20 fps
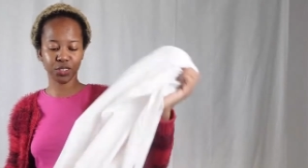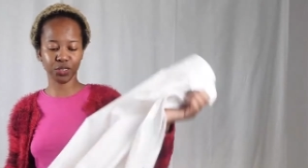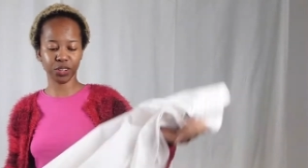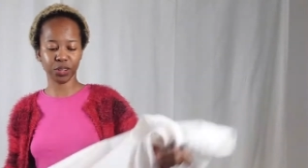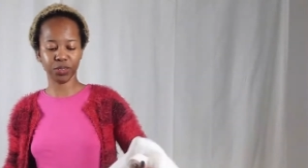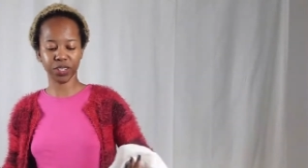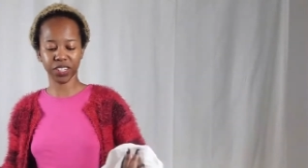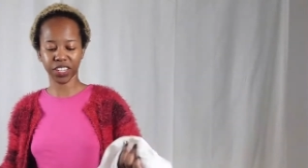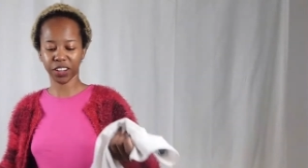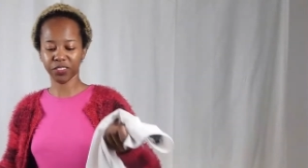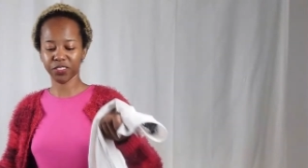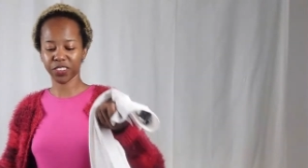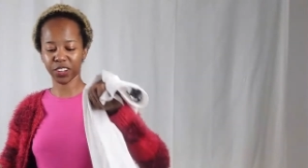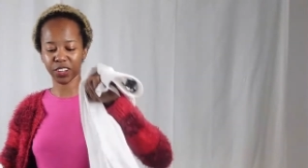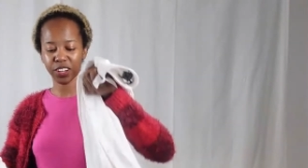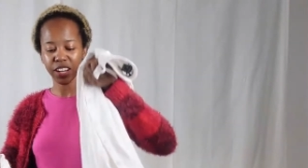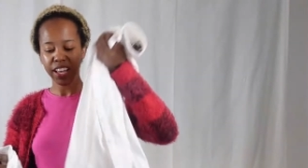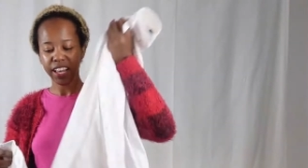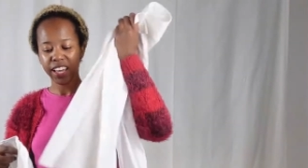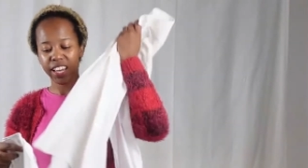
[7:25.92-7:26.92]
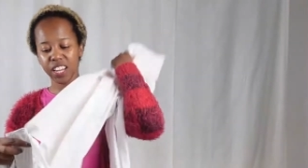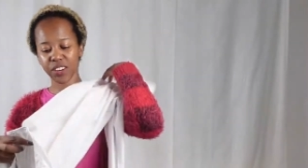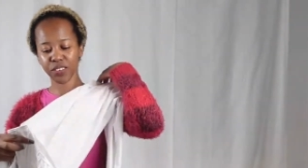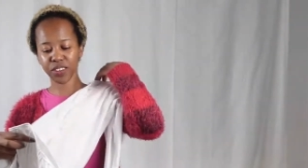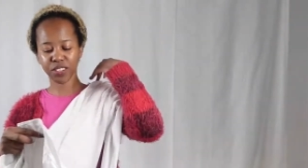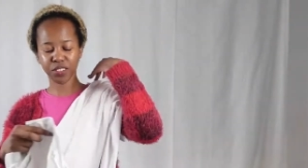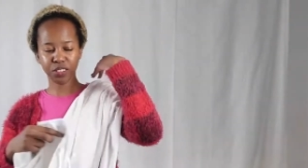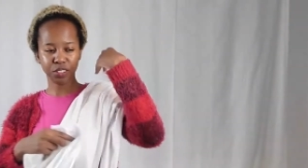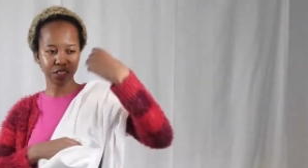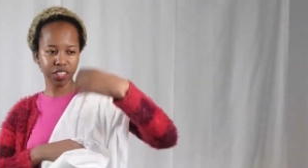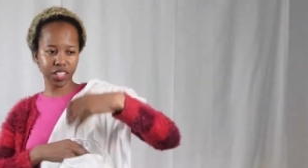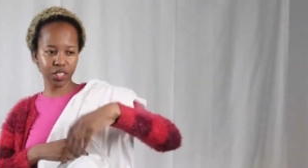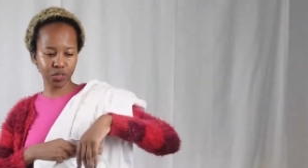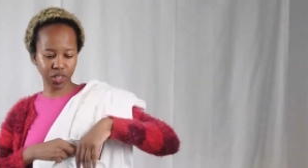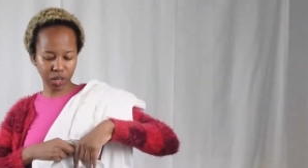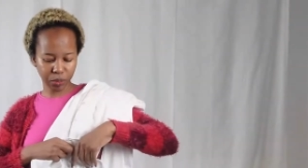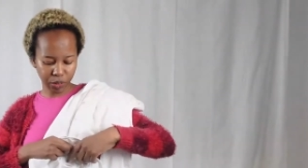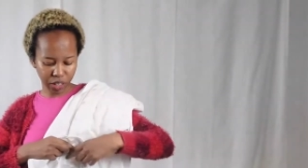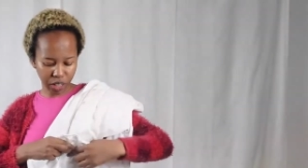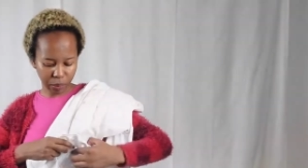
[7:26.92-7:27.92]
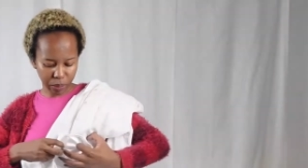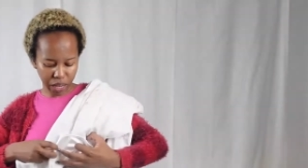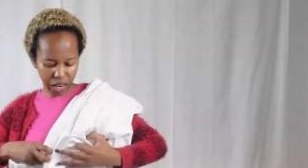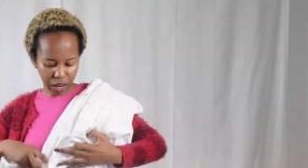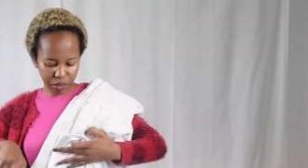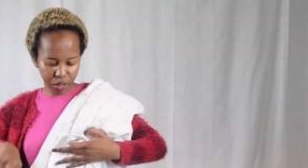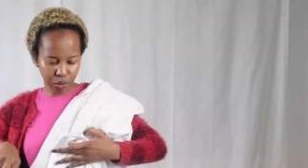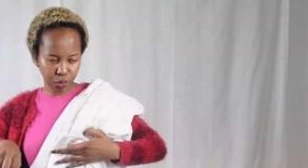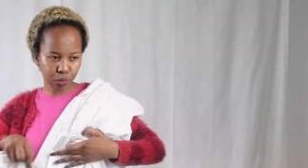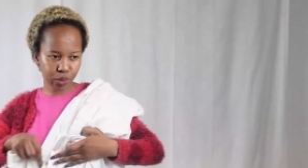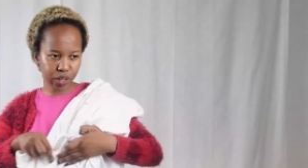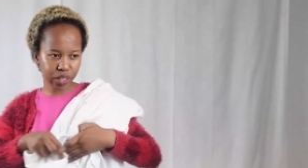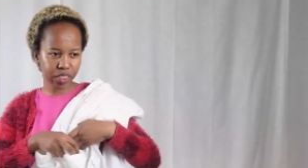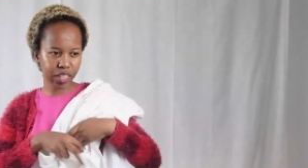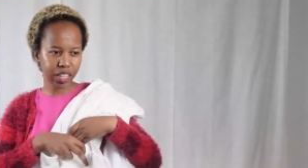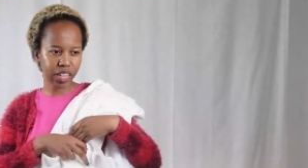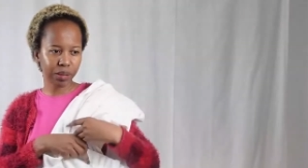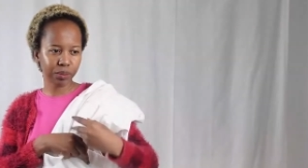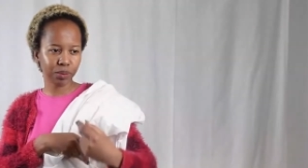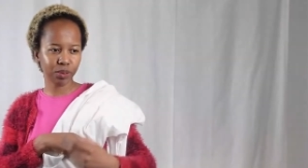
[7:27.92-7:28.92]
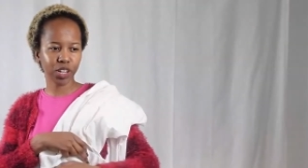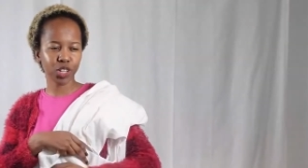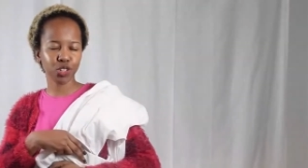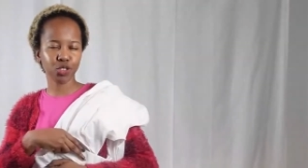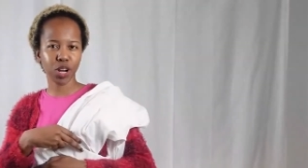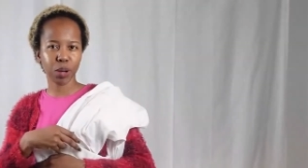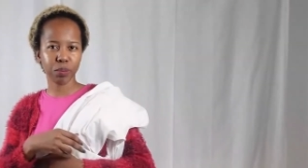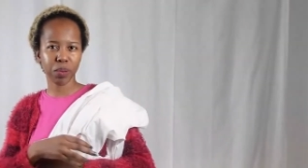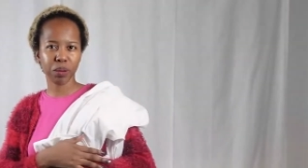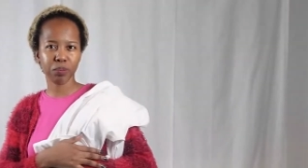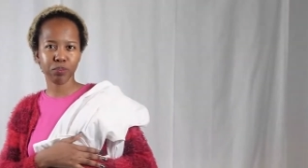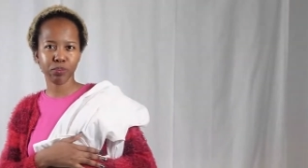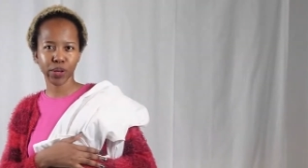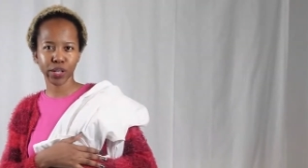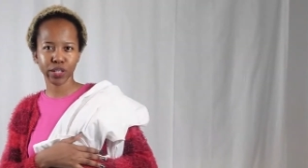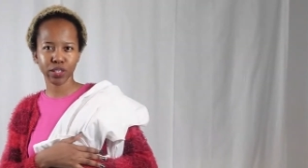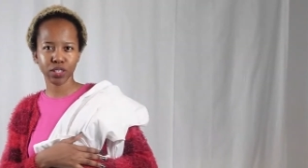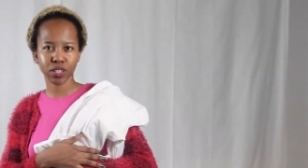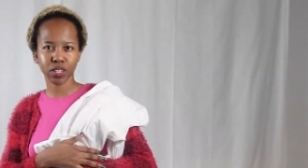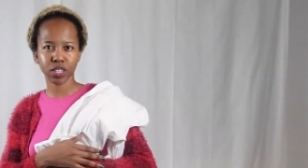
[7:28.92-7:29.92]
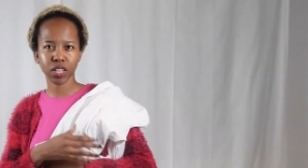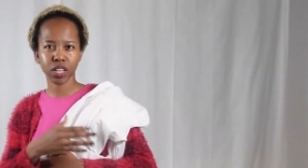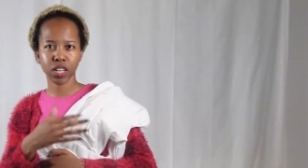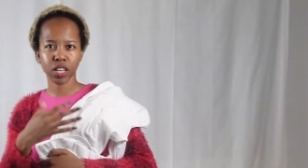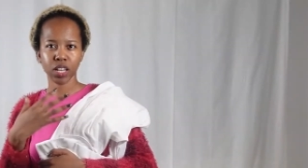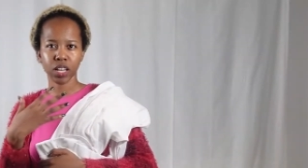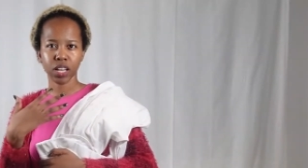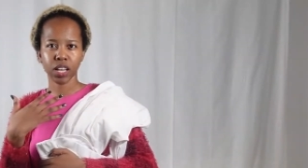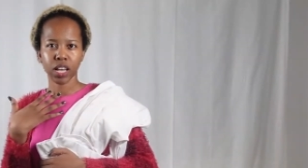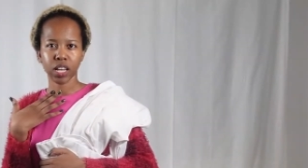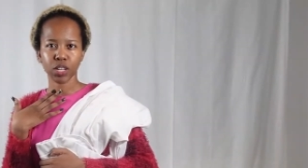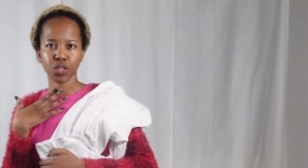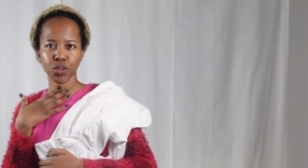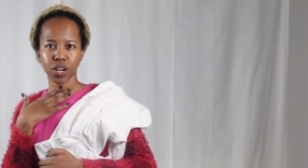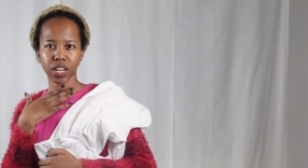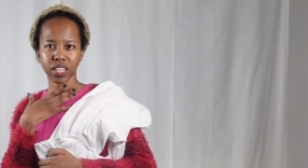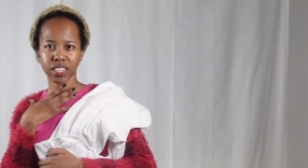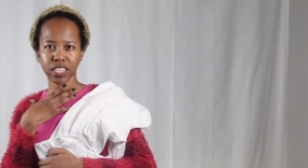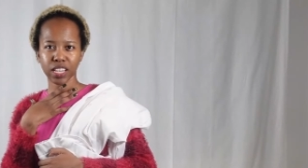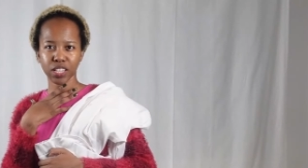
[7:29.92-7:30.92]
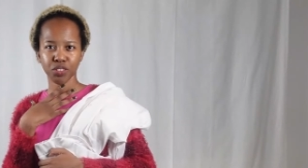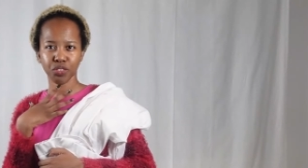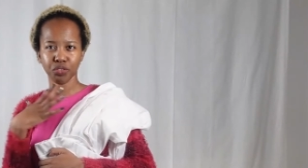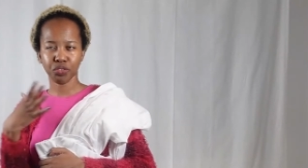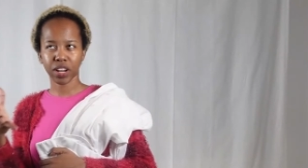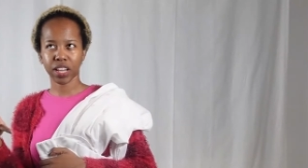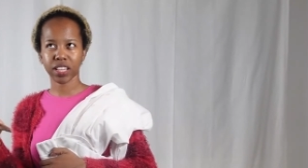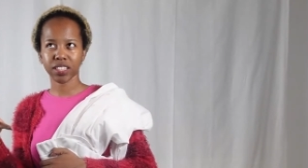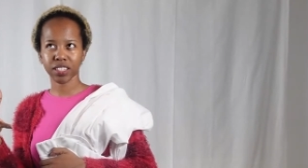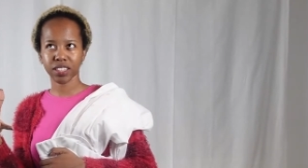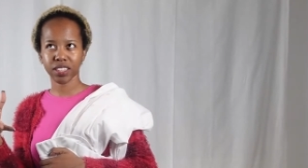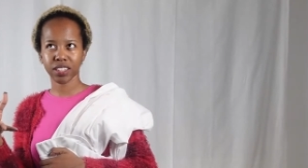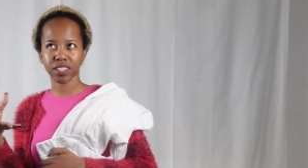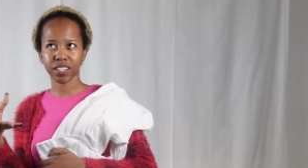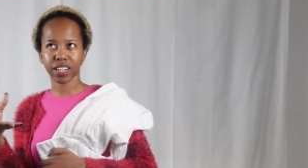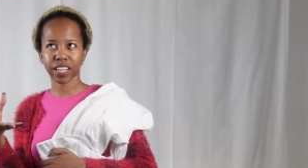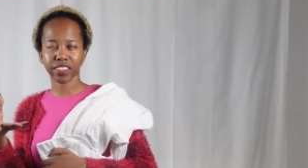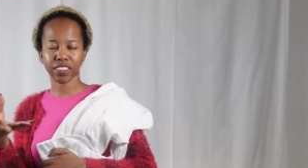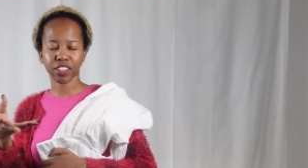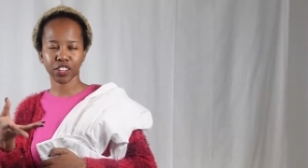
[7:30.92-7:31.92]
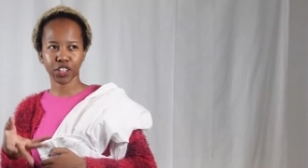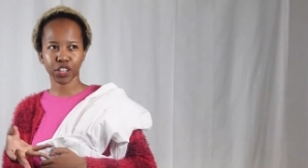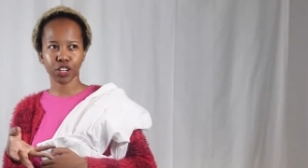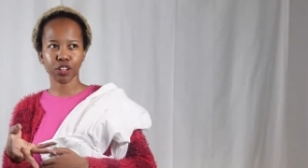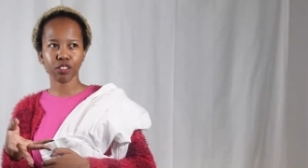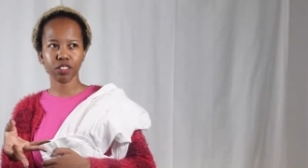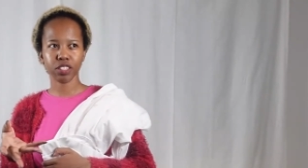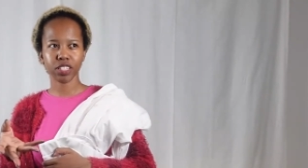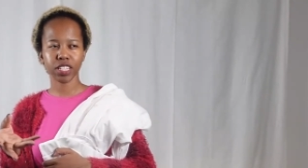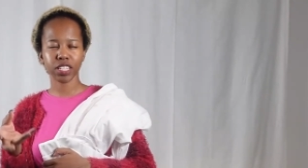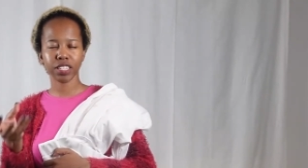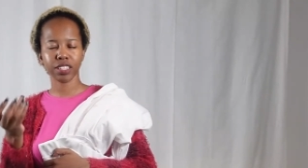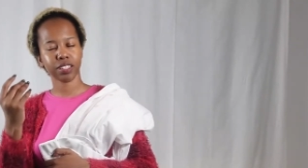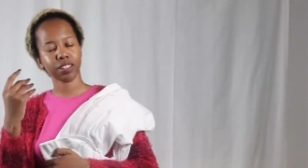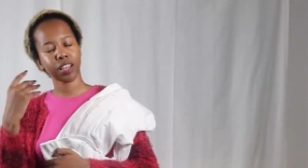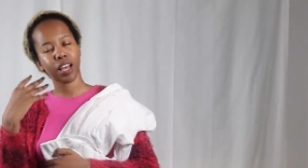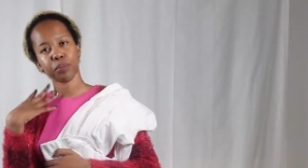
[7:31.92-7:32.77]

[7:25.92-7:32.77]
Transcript: description down below. Anyway, so that's what I'm gonna pair it with, and I'm gonna try my best to accessorize it like the girl did.